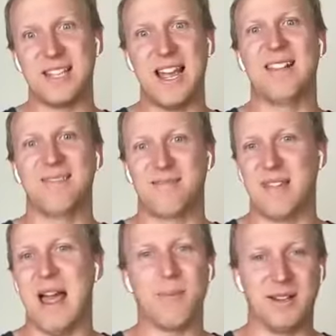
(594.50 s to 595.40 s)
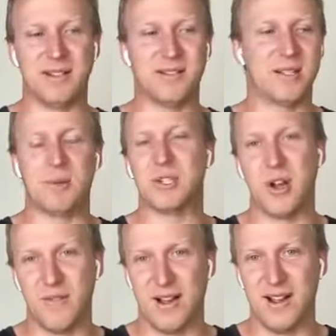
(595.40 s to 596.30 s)
and they're happy to switch
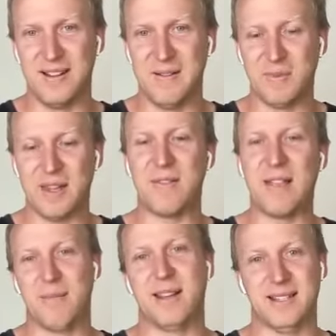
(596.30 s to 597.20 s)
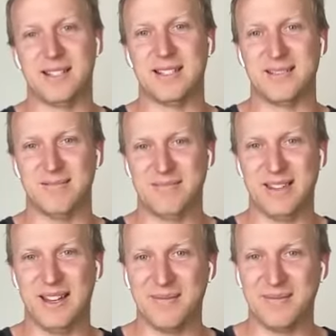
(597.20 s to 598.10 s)
over if that means
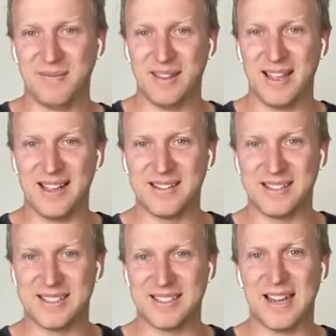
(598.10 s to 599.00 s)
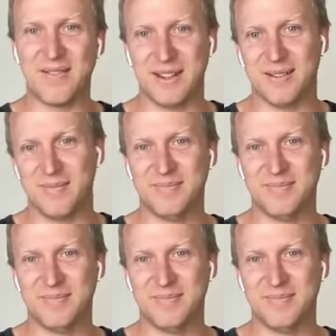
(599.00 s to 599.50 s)
saving them.